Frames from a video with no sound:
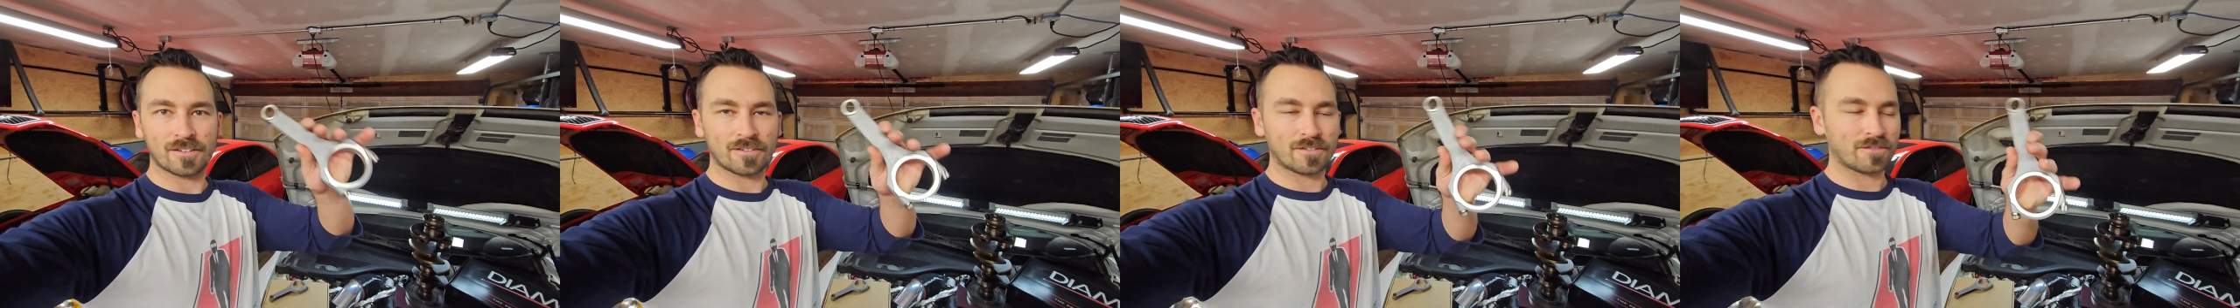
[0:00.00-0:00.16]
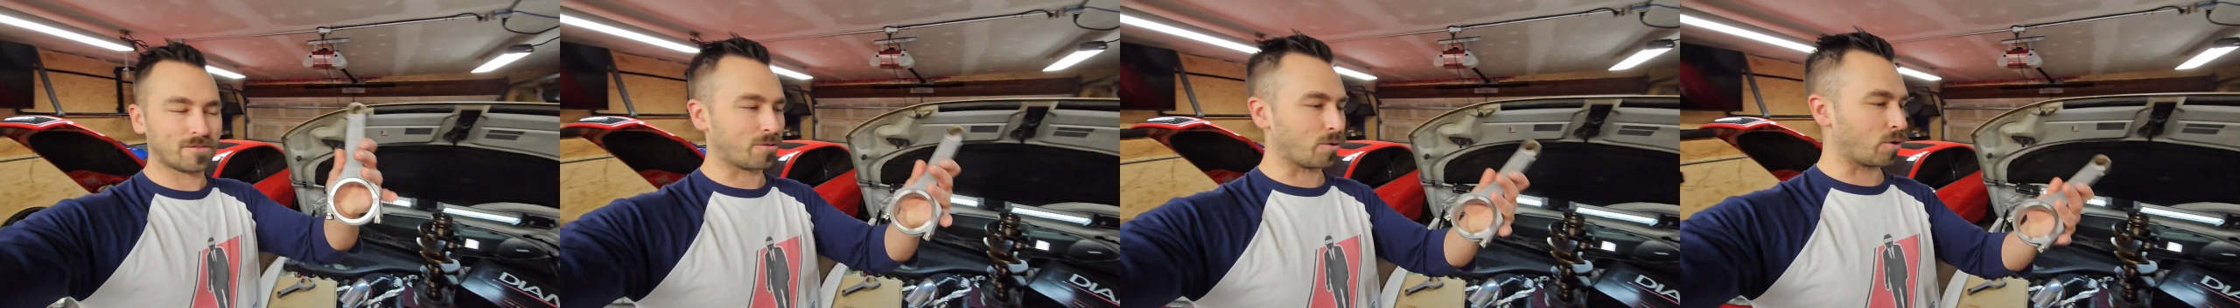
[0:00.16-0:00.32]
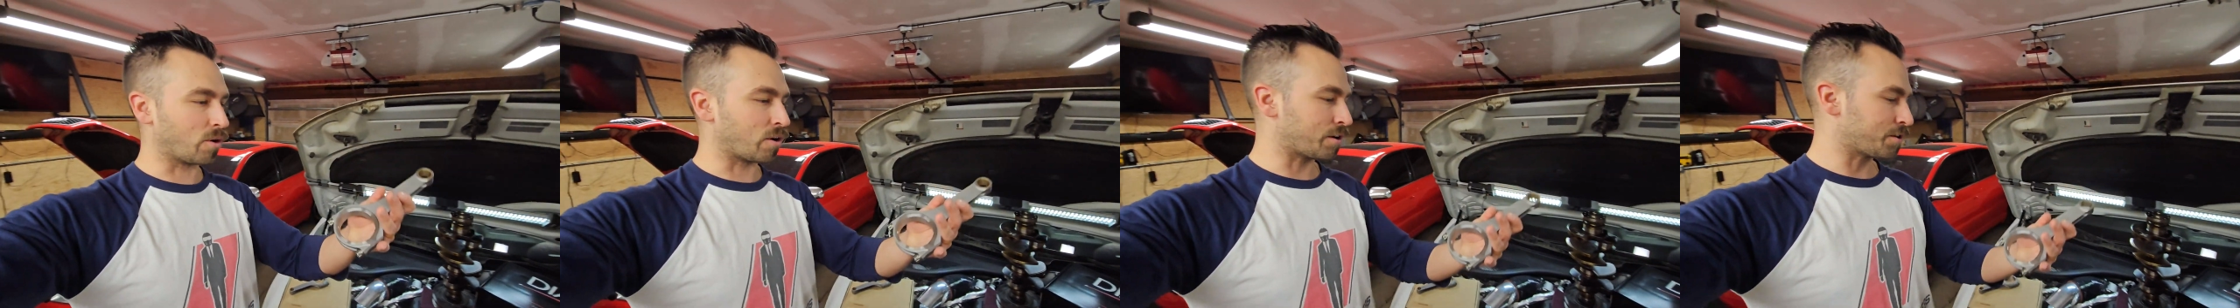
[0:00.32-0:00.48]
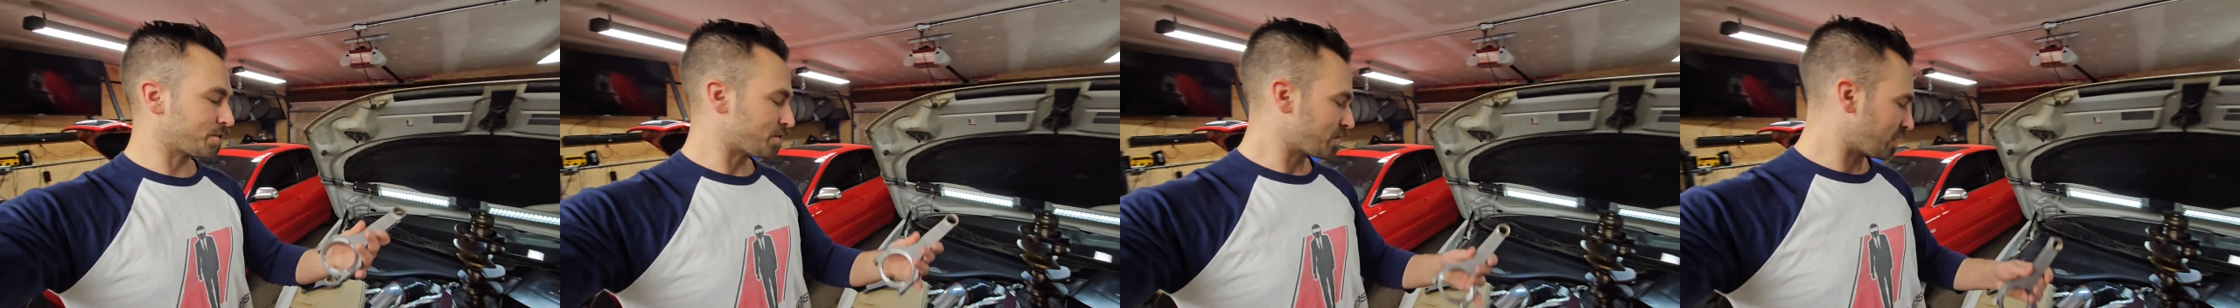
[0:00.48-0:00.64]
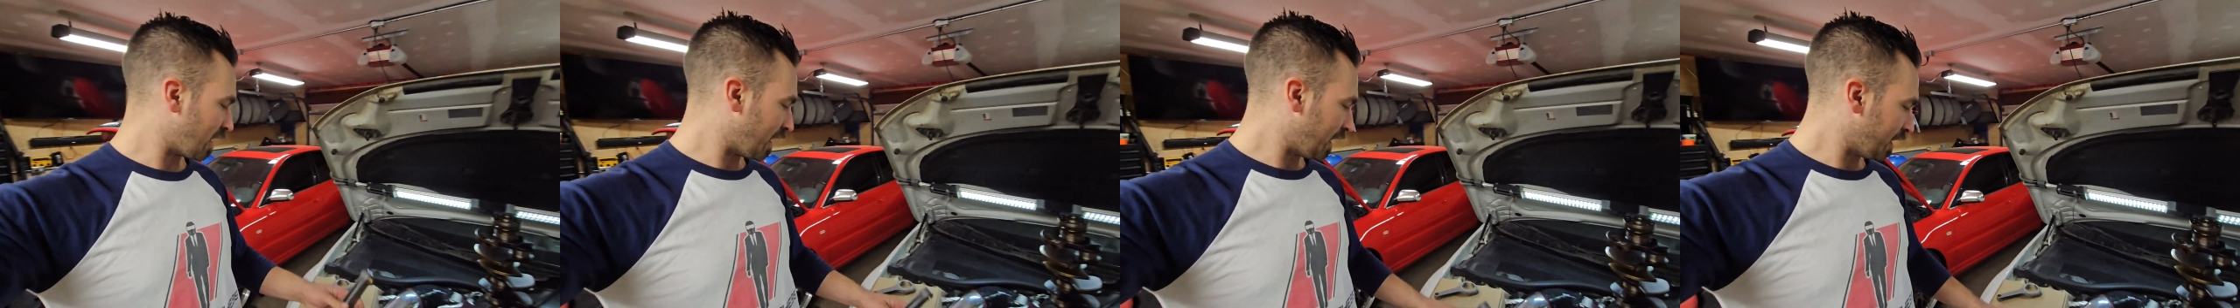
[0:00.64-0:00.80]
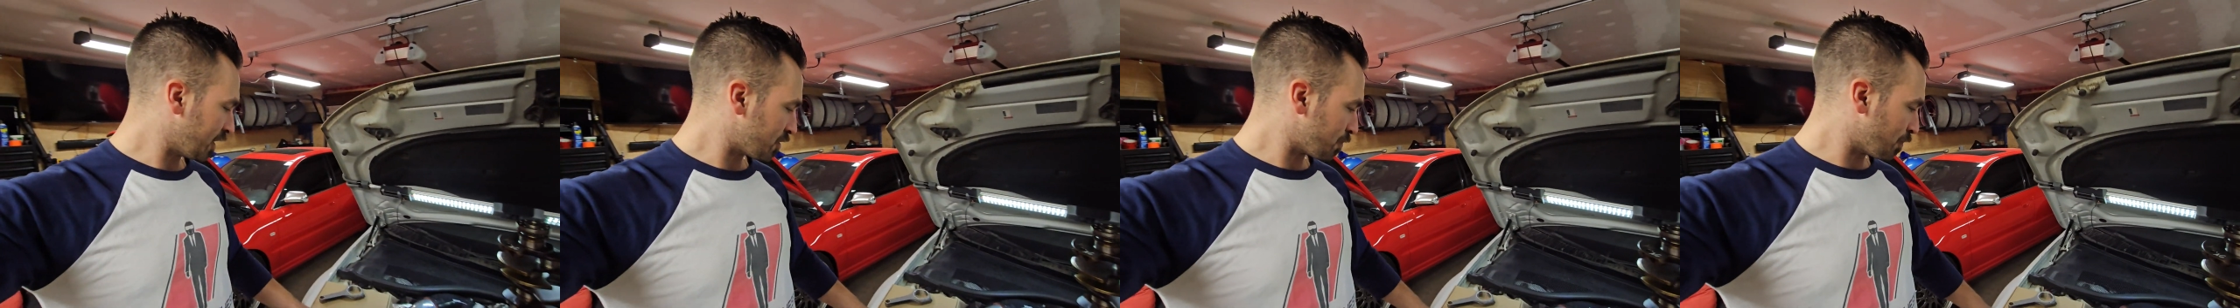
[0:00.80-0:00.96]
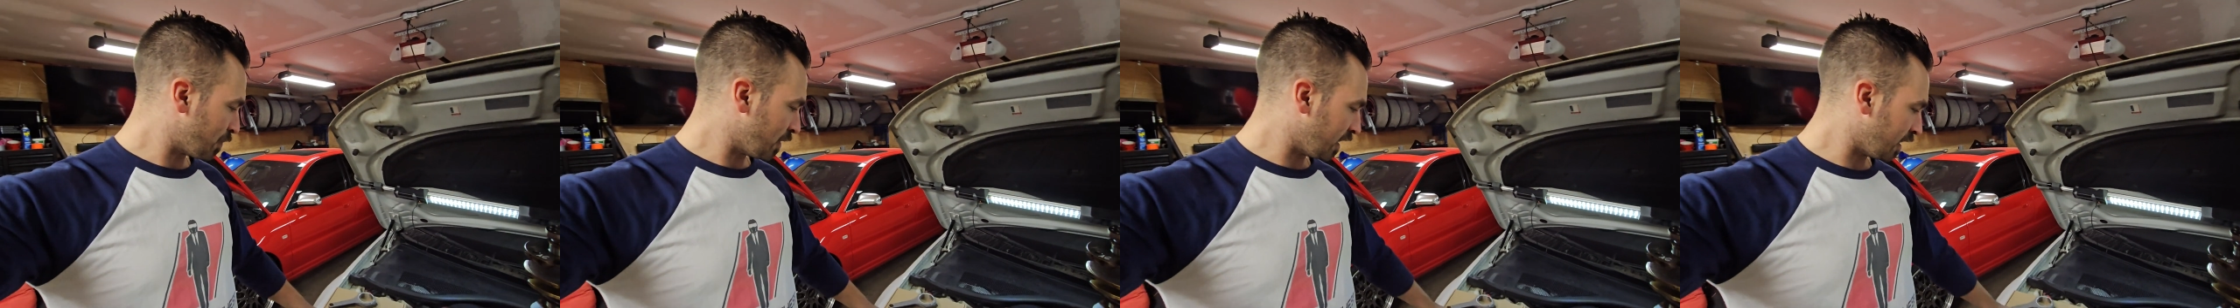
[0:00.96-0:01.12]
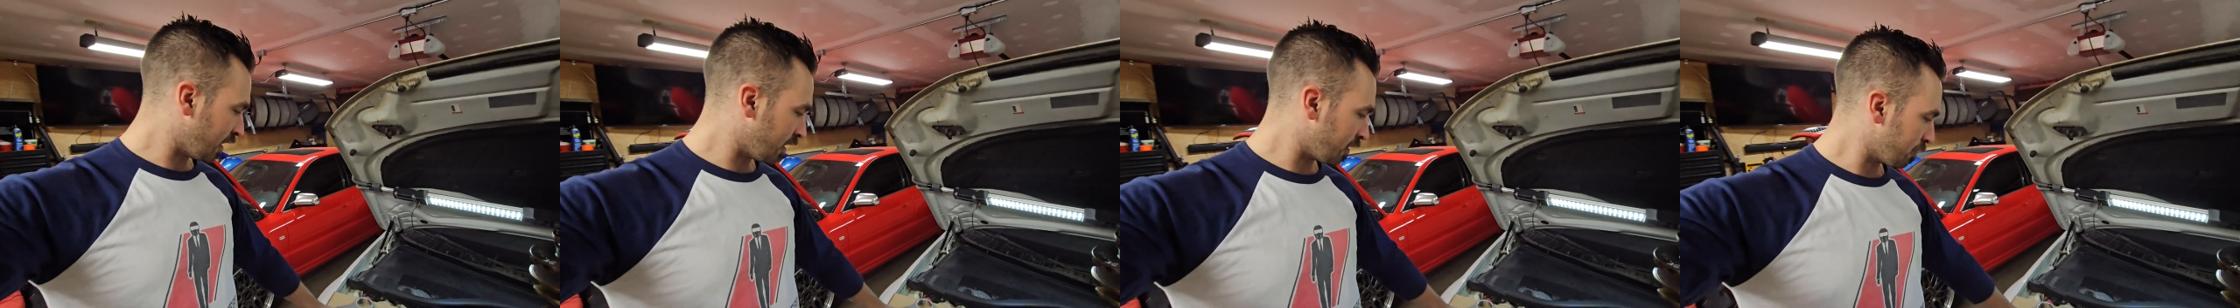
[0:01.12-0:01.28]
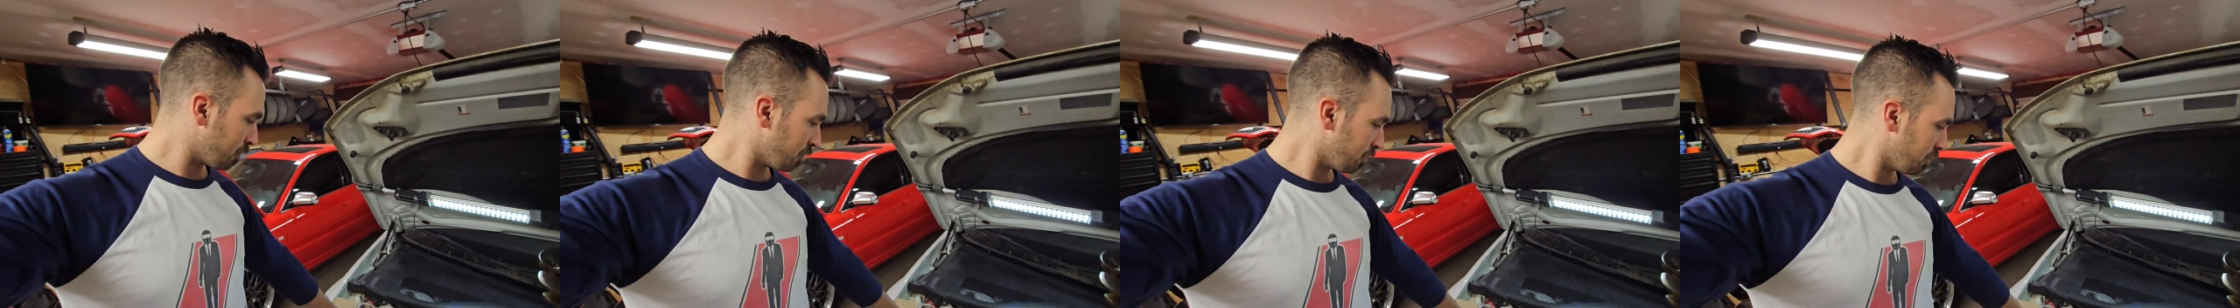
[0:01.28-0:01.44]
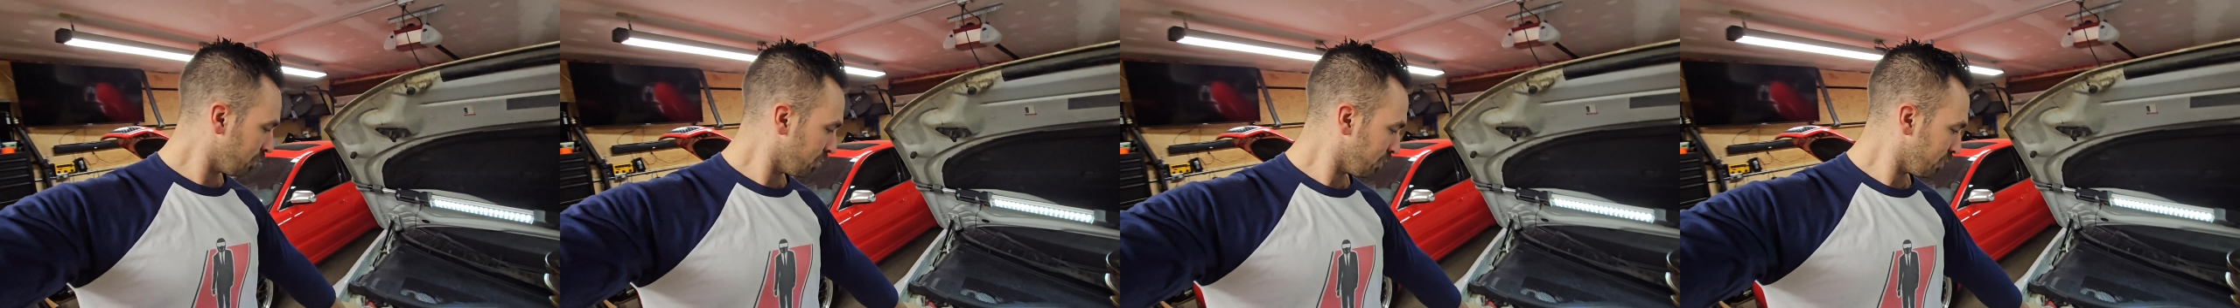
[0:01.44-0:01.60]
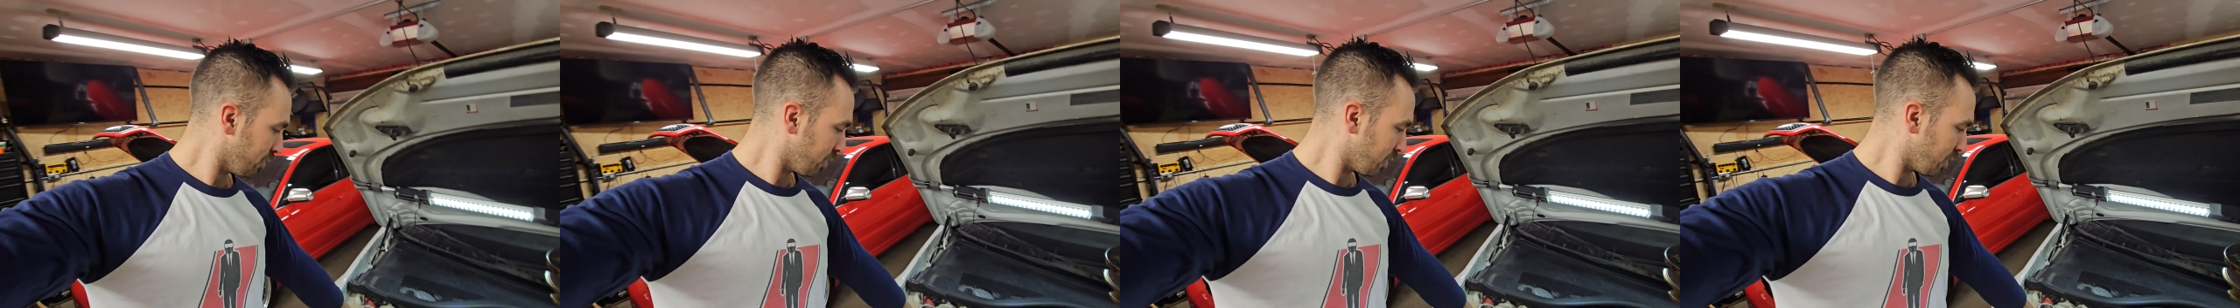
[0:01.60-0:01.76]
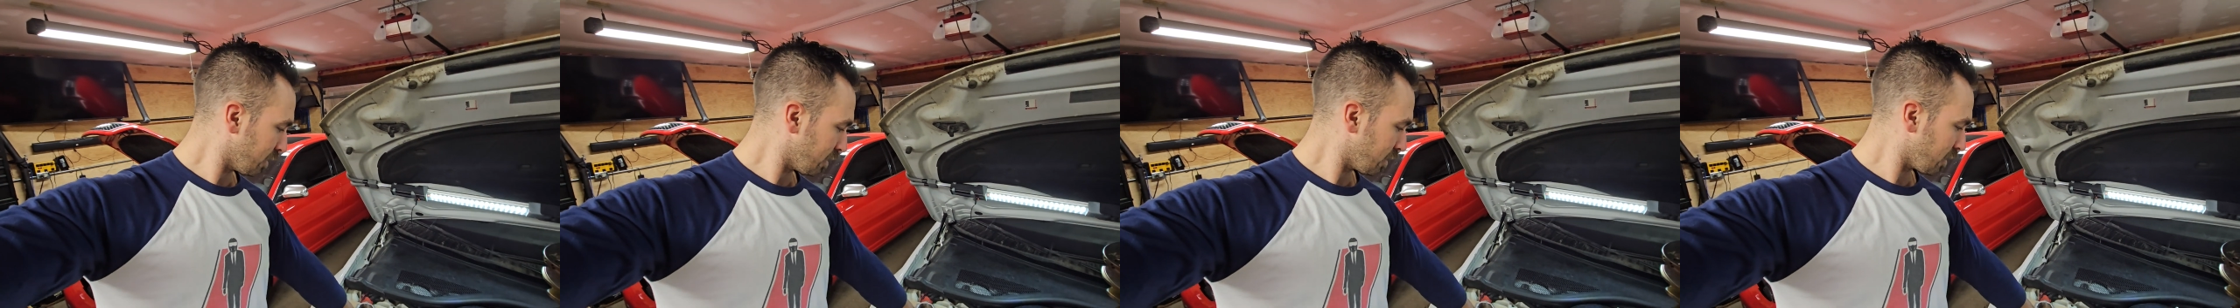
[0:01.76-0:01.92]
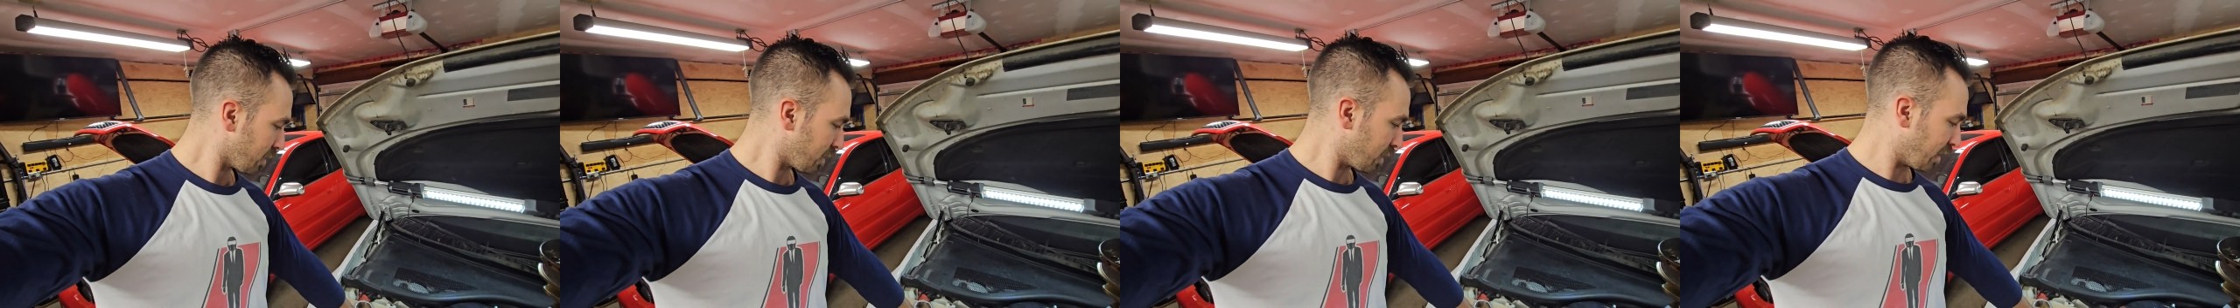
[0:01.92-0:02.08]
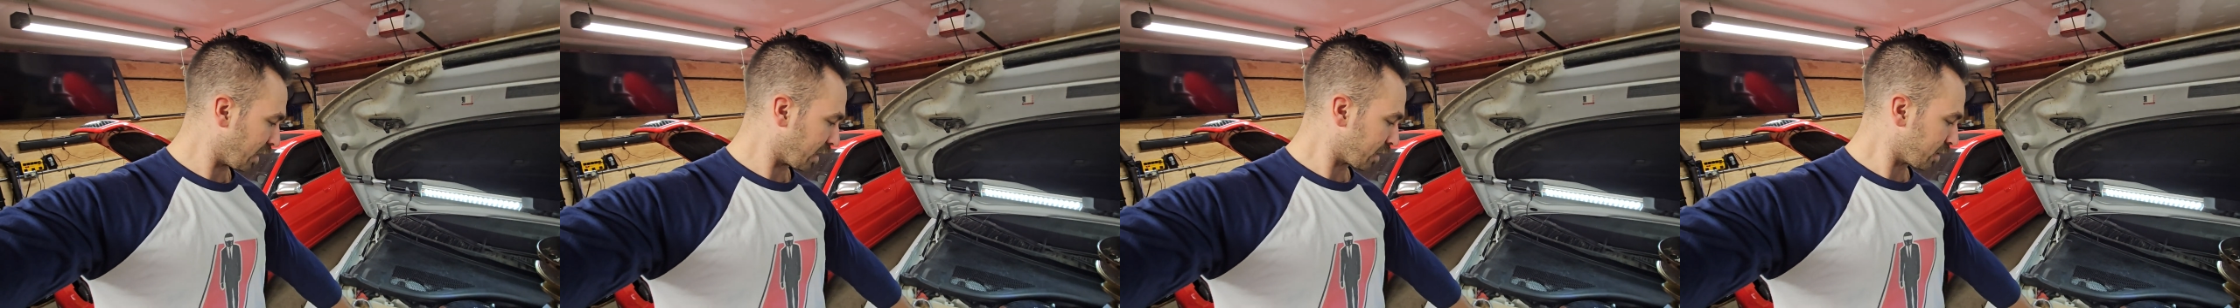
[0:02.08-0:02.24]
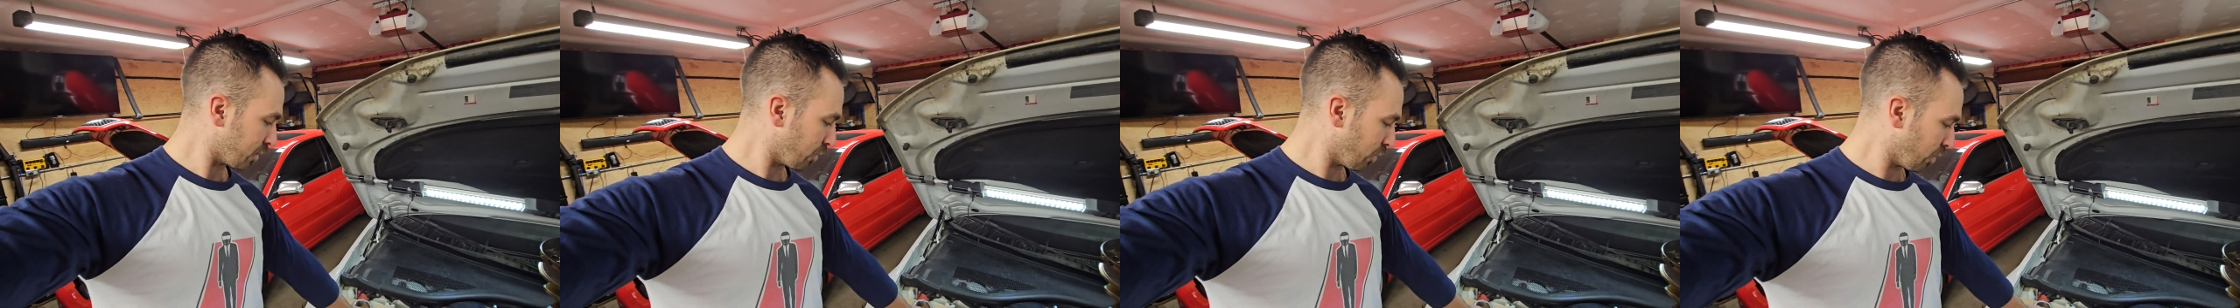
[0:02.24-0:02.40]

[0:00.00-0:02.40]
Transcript: Forged H-beam connecting